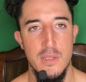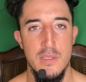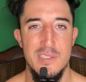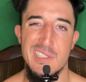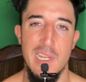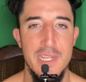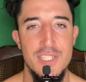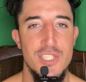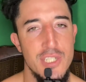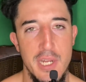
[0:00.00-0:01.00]

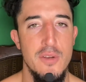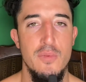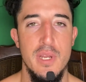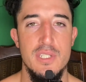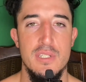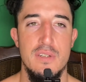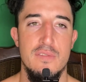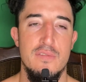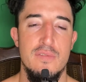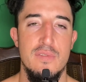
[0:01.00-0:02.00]
second generation
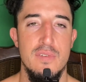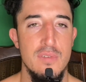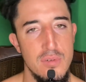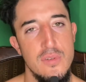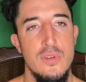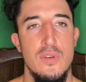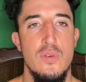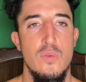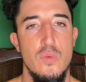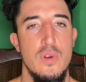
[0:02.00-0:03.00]
of
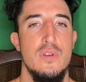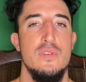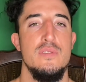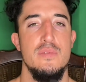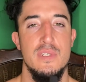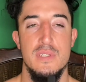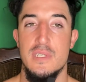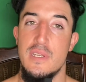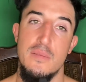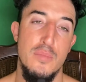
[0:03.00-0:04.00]
workers because I
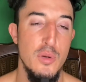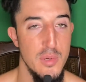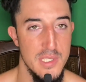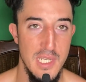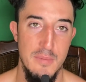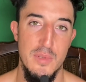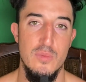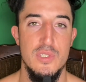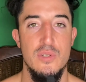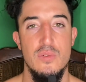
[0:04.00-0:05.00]
didn't put my time in
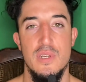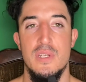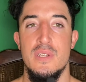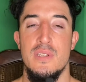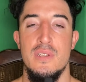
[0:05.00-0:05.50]
with your way.